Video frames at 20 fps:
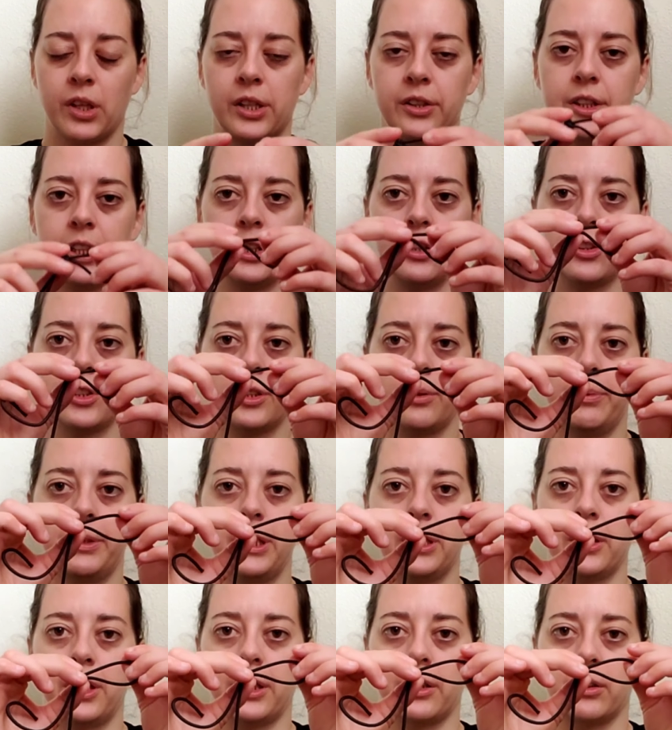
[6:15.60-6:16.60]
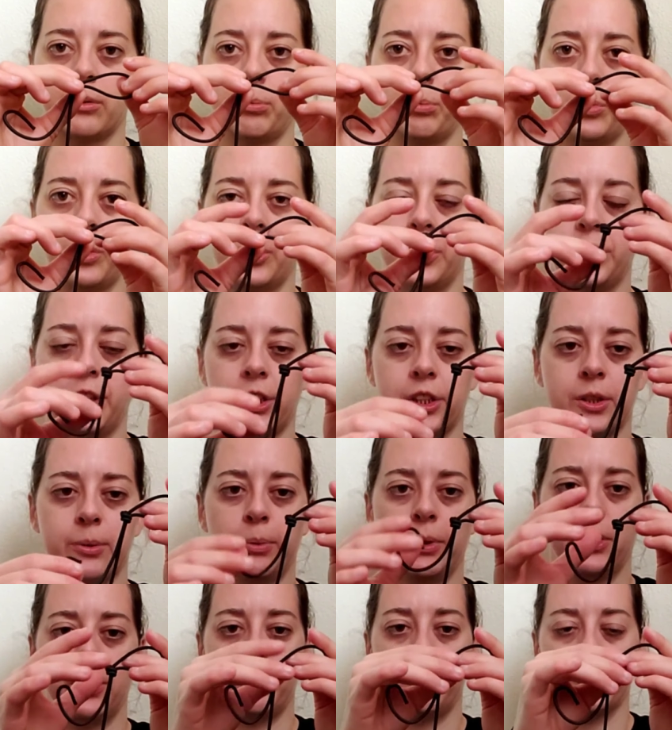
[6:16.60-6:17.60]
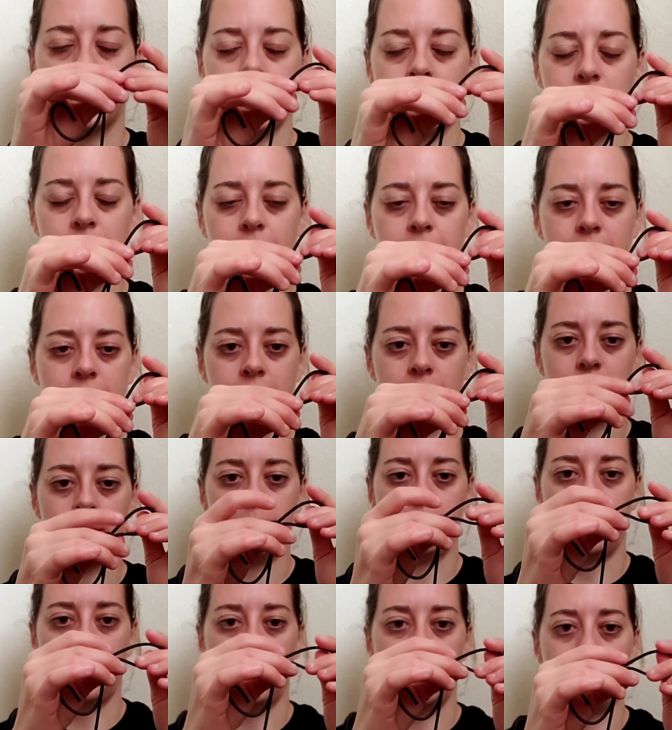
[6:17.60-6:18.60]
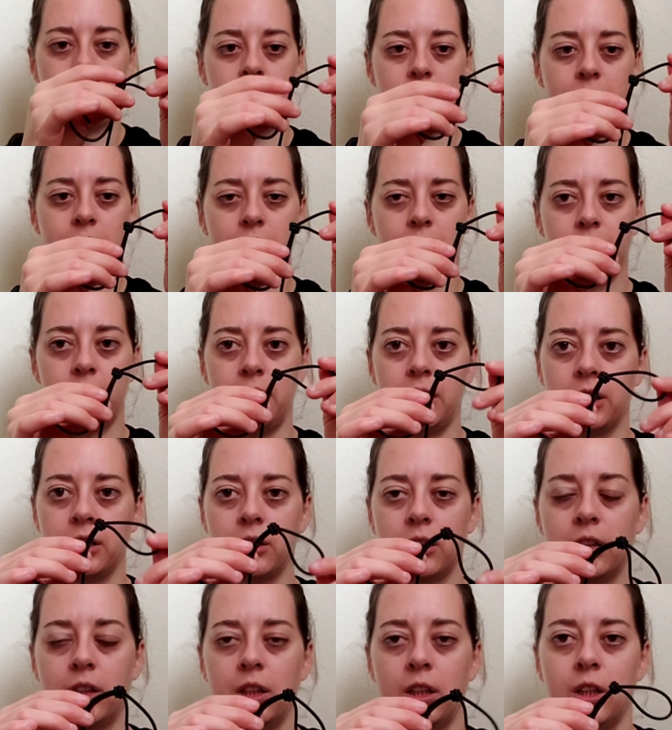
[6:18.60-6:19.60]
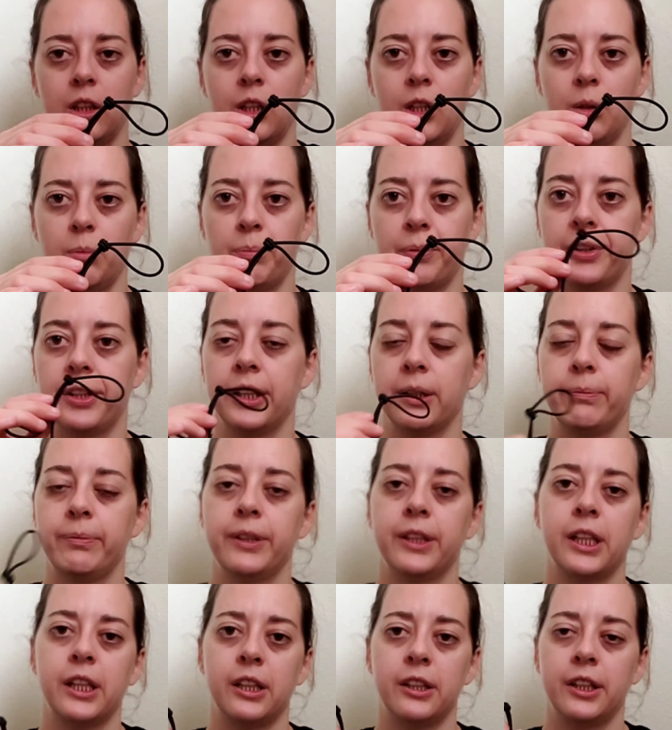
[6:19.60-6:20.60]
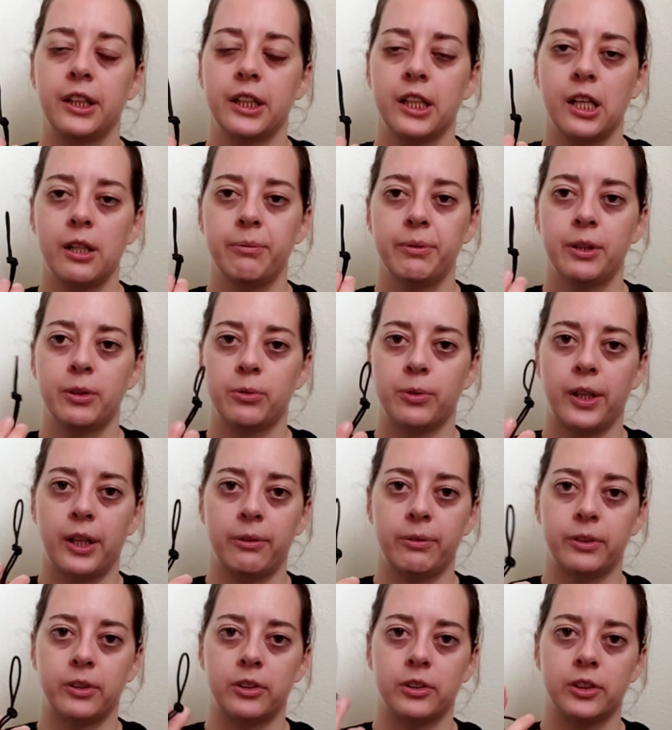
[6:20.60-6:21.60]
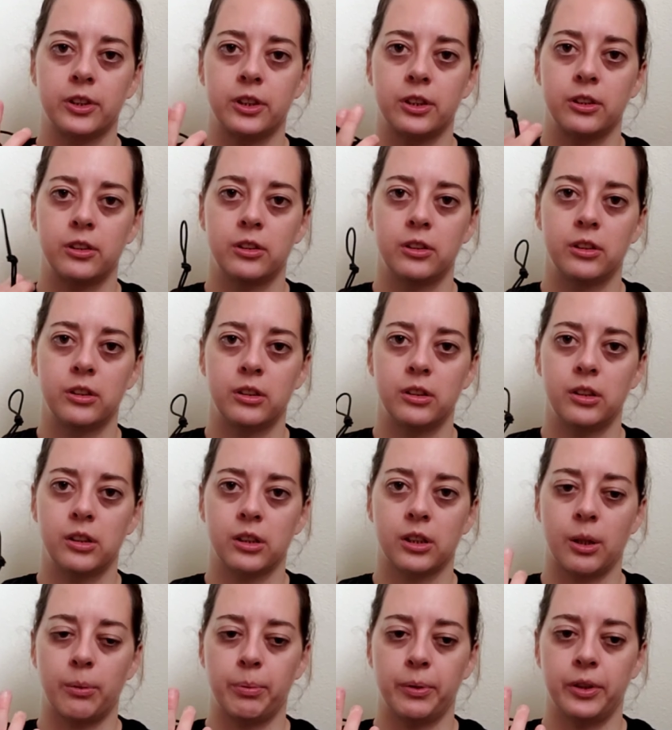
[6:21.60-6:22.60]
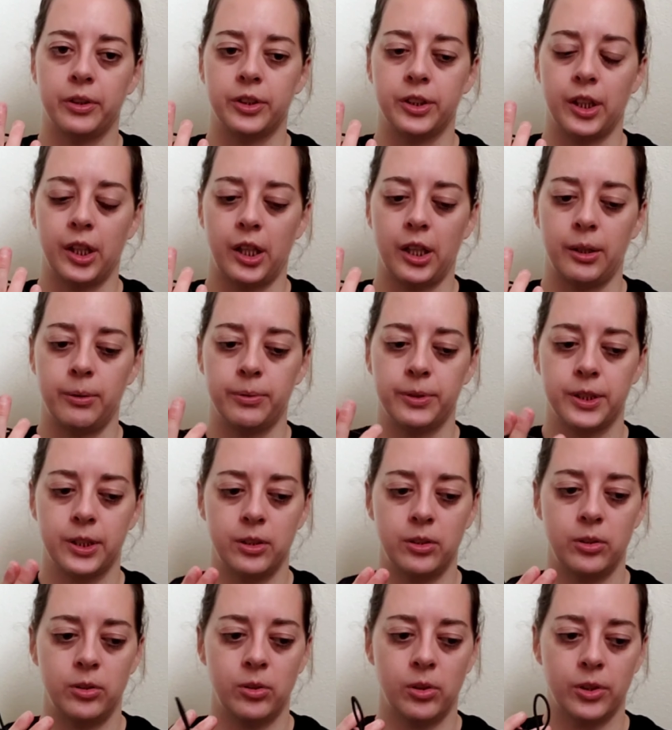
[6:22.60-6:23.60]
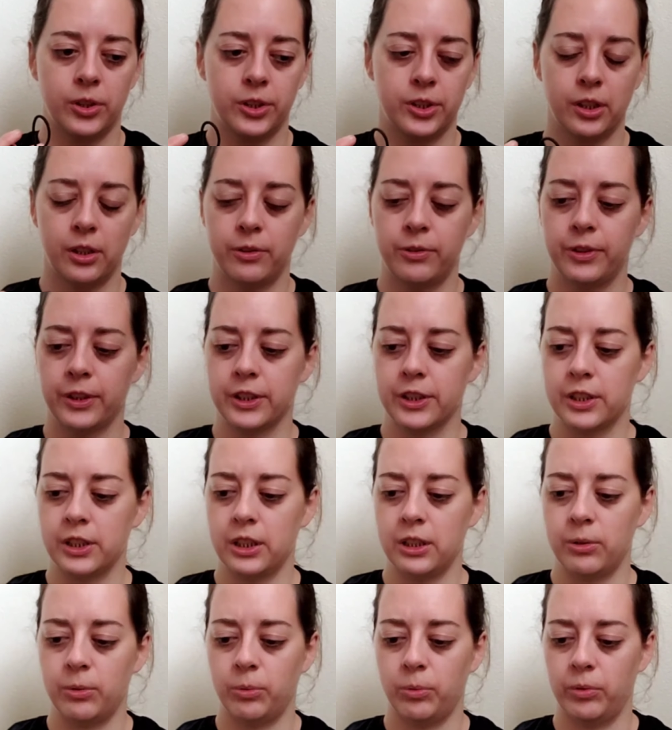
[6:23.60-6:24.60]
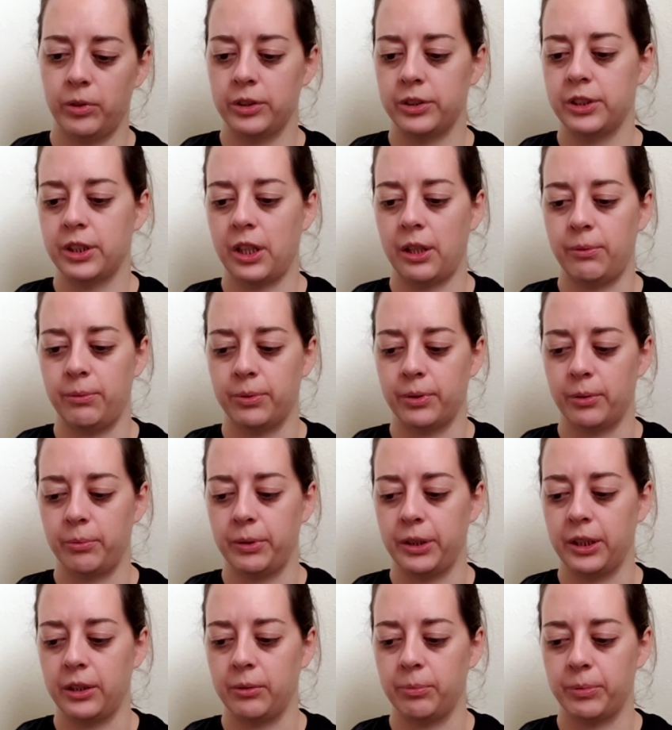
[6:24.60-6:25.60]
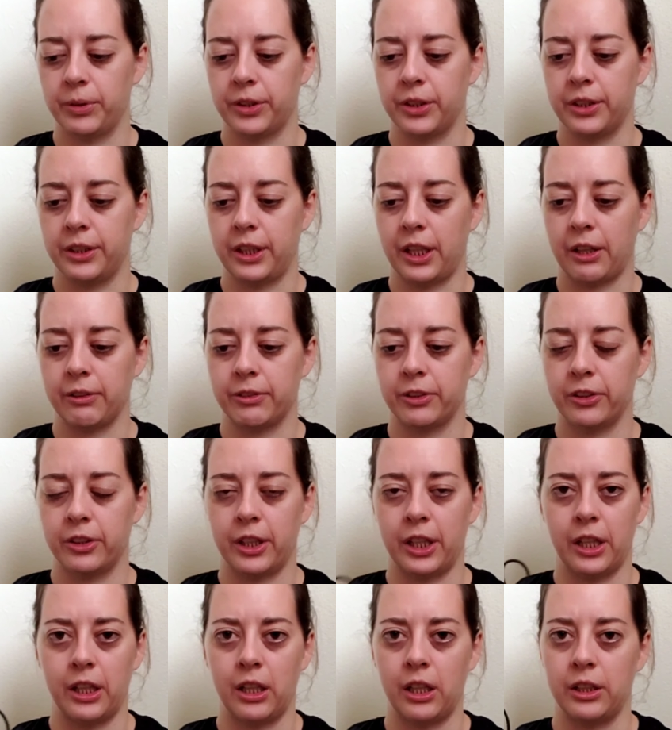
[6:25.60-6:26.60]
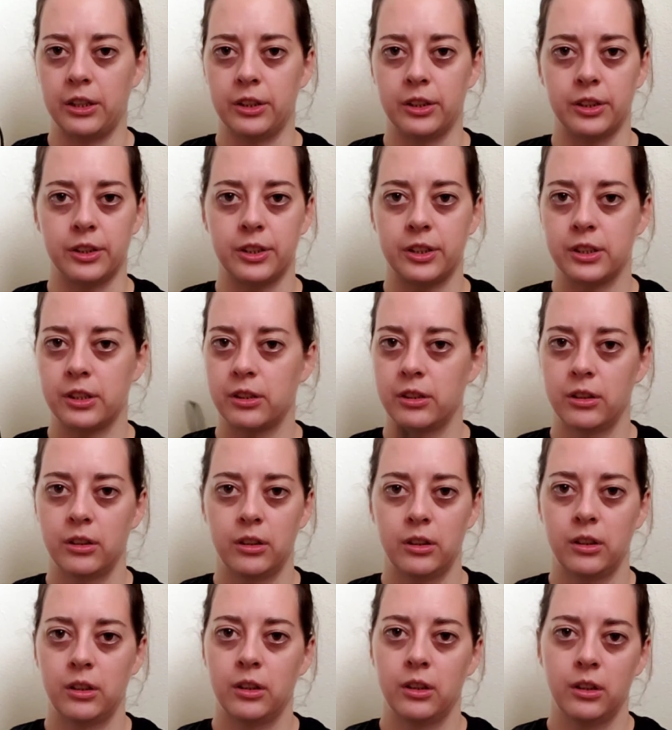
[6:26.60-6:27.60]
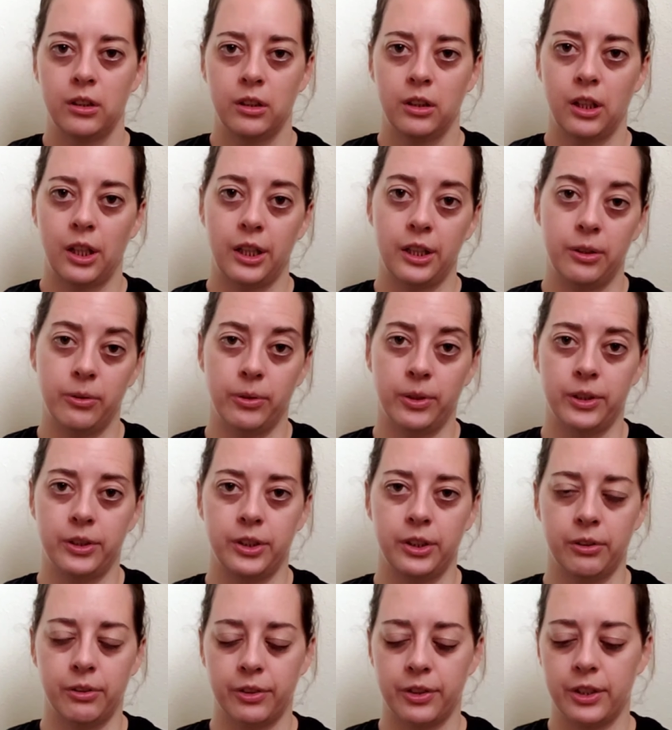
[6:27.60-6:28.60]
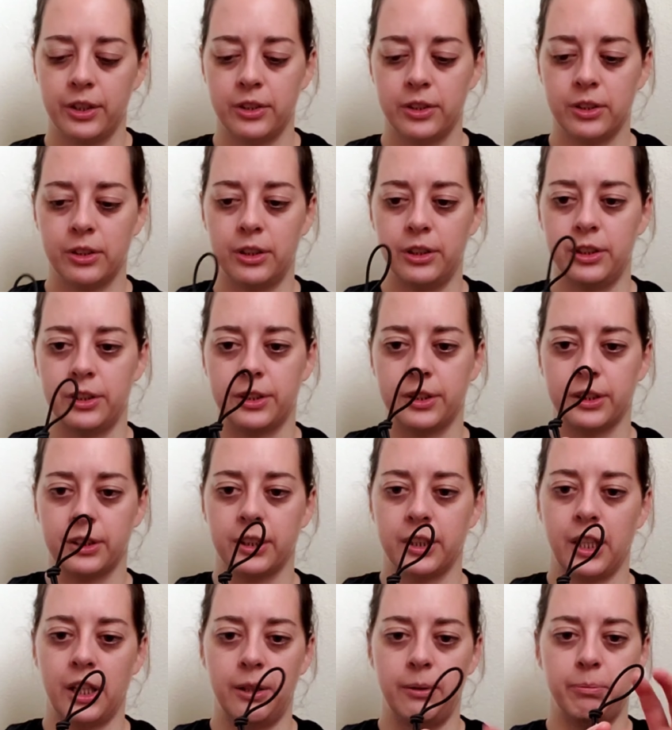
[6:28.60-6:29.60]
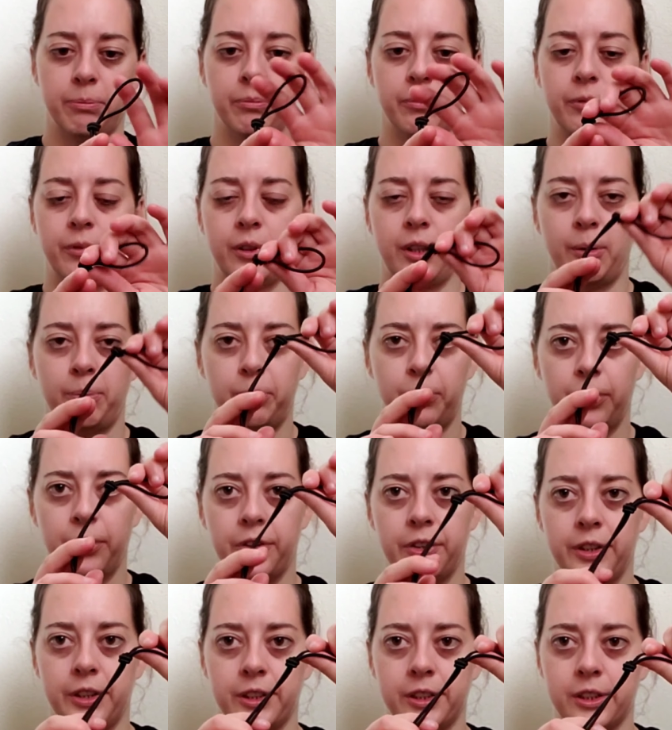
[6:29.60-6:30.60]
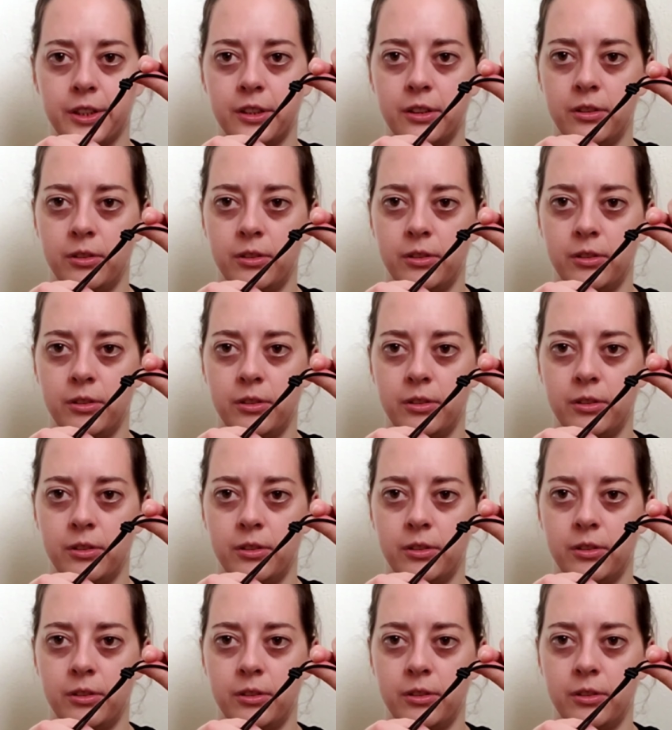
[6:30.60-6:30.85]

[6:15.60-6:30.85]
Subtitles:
they used to be like more adjustable. It was kind of like a slip knot thing, but they came unraveled a couple of times. North Star fixed it one time for me, but then after that I didn't want to deal with it, so I just came up with this